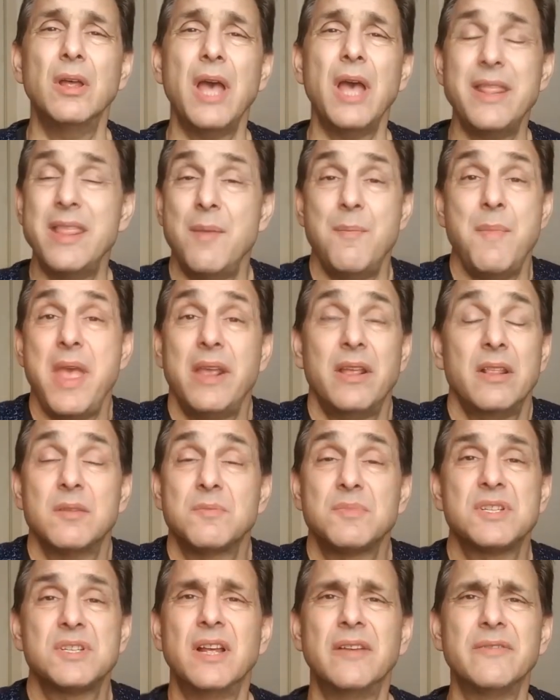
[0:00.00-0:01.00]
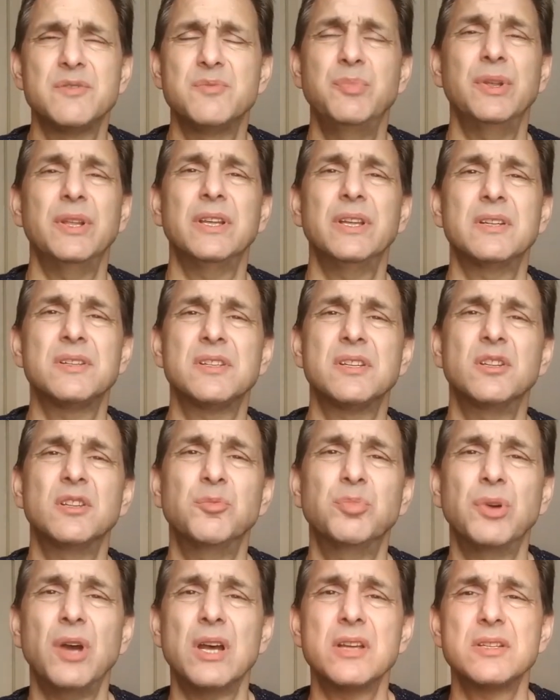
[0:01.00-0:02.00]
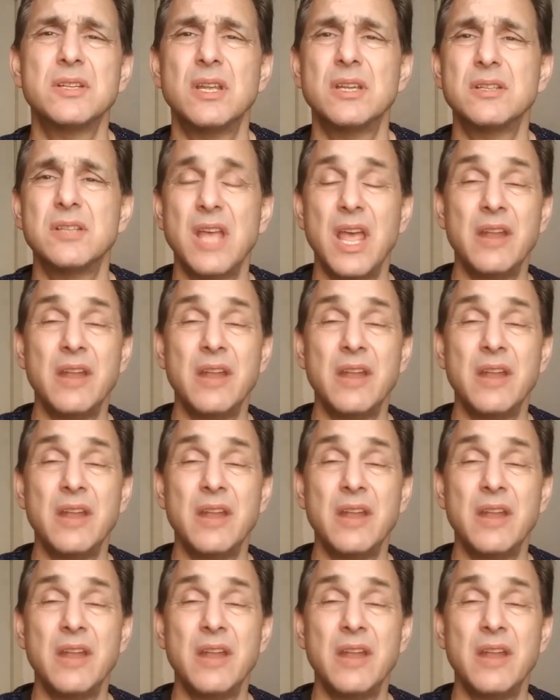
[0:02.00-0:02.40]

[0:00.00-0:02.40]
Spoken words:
And they make themselves billions in the process